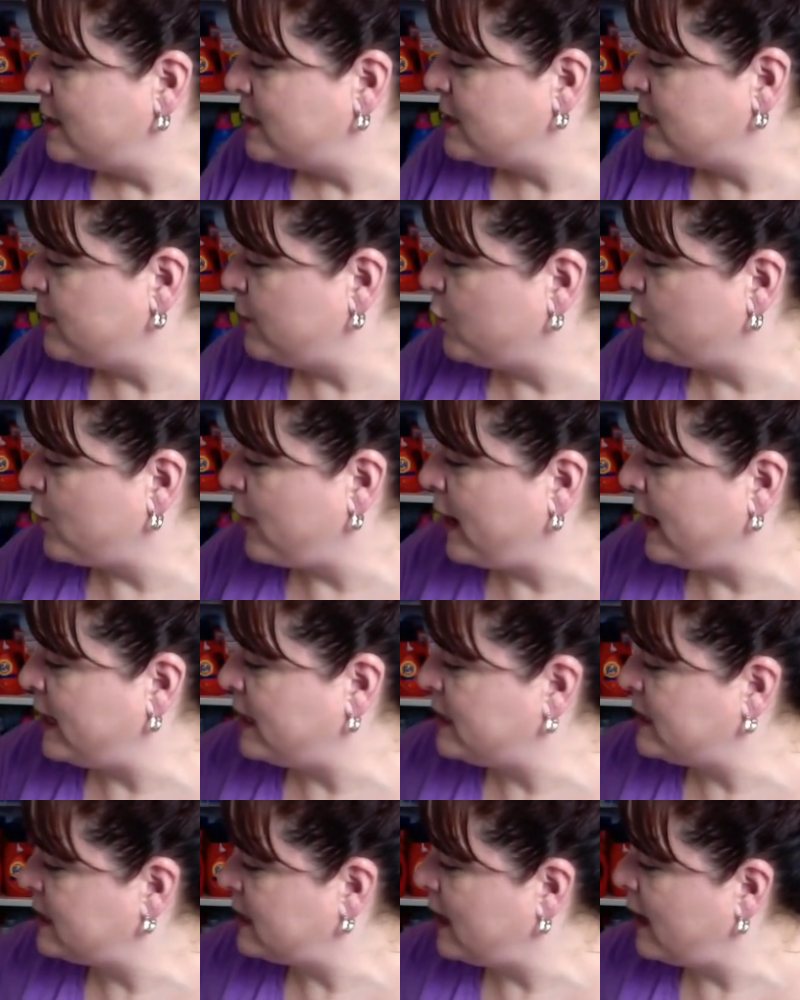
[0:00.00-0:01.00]
some
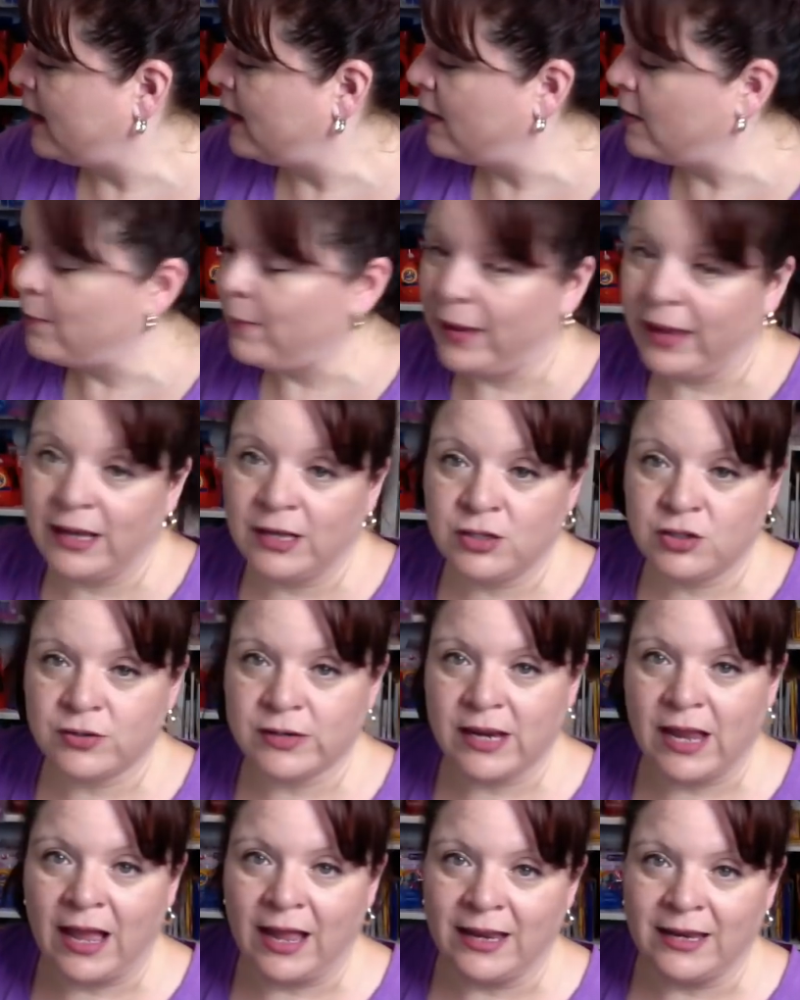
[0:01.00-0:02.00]
great uh,
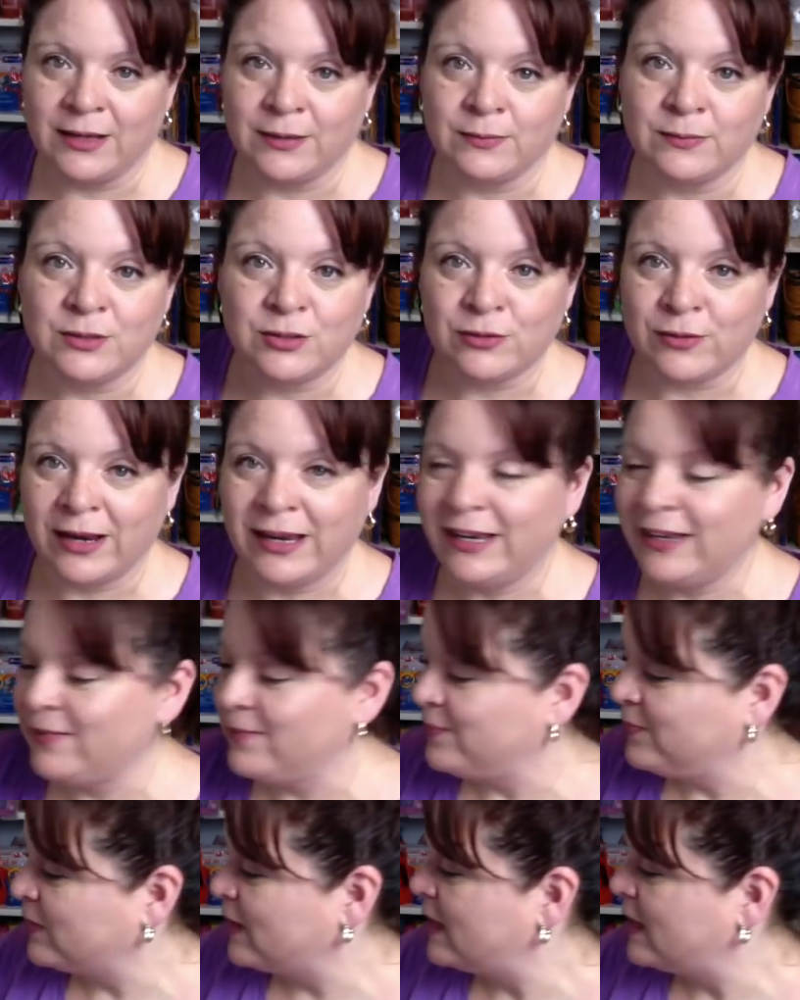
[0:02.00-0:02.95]
pantry items, right?